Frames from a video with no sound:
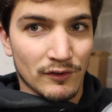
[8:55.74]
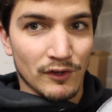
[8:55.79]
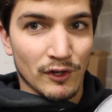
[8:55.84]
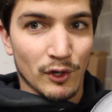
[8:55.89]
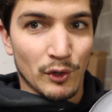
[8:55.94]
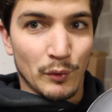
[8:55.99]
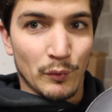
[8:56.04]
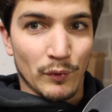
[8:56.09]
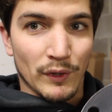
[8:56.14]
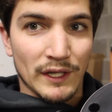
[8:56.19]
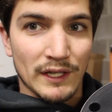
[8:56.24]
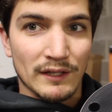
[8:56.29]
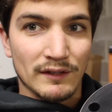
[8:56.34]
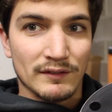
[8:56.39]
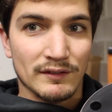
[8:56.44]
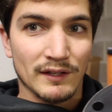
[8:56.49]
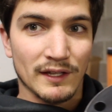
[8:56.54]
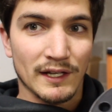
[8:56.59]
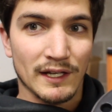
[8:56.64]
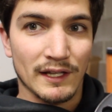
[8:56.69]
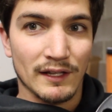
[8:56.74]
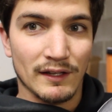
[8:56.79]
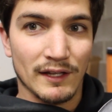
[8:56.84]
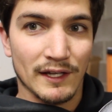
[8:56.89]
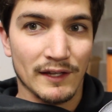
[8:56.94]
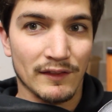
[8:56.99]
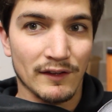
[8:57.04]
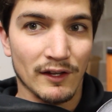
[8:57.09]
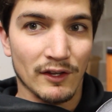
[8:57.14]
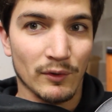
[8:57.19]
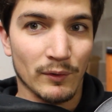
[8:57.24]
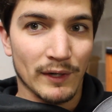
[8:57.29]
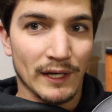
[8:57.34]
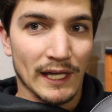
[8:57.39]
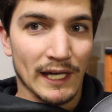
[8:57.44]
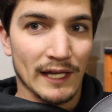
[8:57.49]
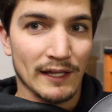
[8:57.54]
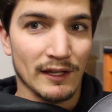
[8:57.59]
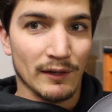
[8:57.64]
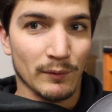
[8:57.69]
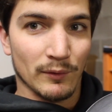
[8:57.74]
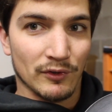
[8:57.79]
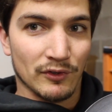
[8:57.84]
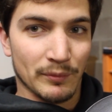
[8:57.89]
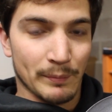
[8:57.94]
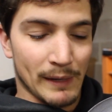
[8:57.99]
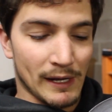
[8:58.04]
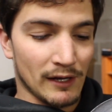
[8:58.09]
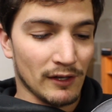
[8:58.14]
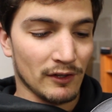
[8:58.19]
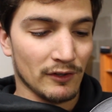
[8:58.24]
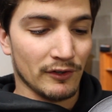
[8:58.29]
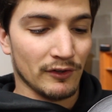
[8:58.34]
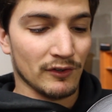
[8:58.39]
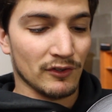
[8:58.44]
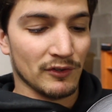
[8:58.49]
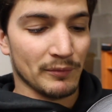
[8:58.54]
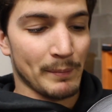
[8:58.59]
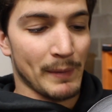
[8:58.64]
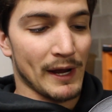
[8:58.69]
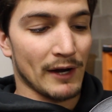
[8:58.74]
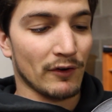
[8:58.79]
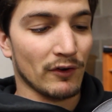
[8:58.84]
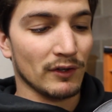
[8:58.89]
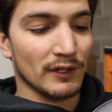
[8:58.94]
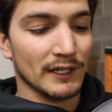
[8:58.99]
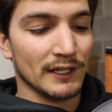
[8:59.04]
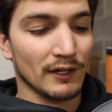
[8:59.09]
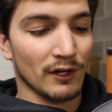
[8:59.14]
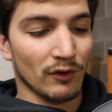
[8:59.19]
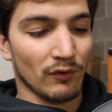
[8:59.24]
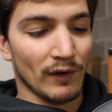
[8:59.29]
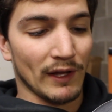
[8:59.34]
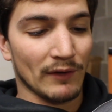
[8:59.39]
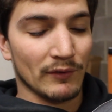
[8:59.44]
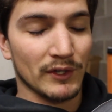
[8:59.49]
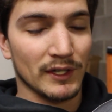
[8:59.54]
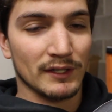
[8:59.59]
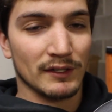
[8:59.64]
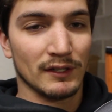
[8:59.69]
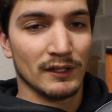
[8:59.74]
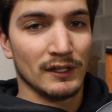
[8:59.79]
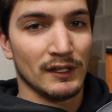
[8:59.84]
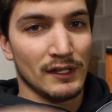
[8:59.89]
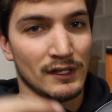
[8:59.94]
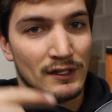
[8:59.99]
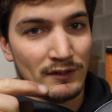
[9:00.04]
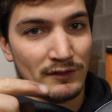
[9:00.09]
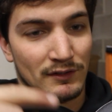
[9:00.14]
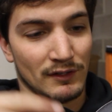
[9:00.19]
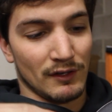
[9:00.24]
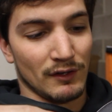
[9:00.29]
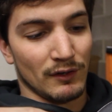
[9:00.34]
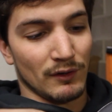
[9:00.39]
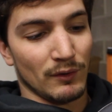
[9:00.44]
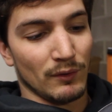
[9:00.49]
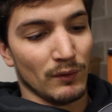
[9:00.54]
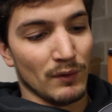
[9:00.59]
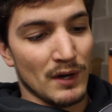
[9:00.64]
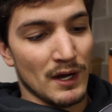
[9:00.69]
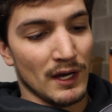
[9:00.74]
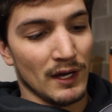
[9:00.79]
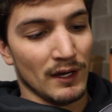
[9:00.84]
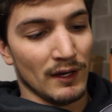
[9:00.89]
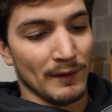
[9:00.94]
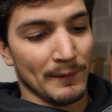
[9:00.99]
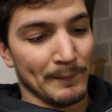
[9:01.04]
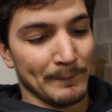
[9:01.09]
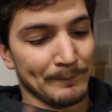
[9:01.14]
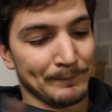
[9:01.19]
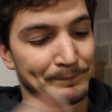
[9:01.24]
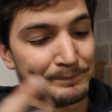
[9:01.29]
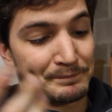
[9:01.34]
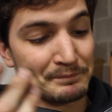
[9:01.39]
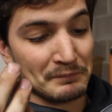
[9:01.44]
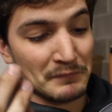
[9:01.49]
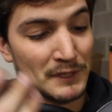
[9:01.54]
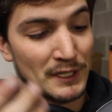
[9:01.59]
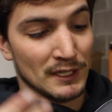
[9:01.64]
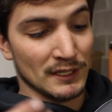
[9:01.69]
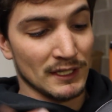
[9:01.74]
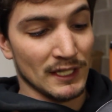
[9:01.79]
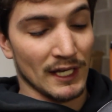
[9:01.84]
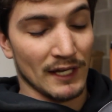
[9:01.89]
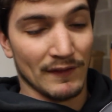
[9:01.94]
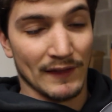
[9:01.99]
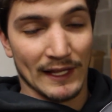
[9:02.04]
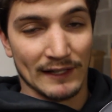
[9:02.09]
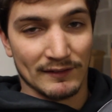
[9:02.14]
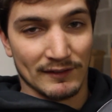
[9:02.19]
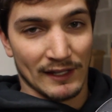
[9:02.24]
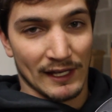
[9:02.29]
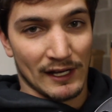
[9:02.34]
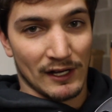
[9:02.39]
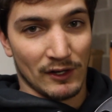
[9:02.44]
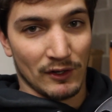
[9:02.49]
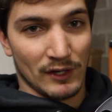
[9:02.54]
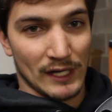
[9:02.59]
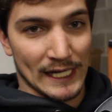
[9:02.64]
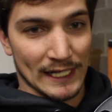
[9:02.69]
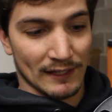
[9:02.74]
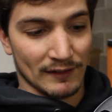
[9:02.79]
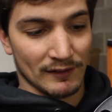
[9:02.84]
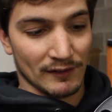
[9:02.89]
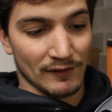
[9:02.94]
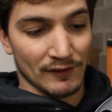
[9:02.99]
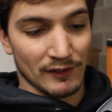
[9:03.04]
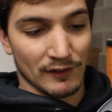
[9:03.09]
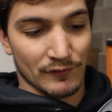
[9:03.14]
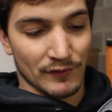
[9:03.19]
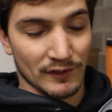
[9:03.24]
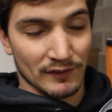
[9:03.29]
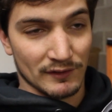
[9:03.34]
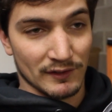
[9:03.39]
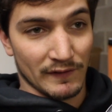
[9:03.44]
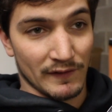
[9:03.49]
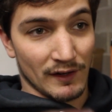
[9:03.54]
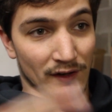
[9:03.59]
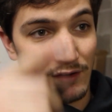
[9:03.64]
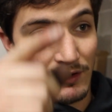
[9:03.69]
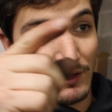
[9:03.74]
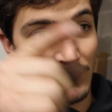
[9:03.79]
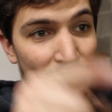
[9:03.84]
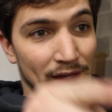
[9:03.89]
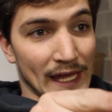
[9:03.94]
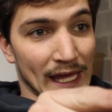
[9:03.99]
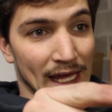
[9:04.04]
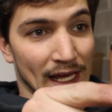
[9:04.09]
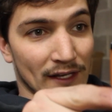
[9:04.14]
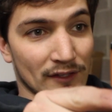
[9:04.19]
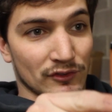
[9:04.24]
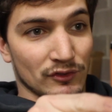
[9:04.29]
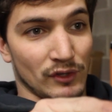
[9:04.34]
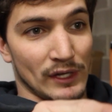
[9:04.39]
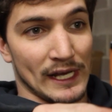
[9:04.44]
no rings in it like the other one had that was spiraling around it. So yeah, that's how I can tell the difference. And then on the axle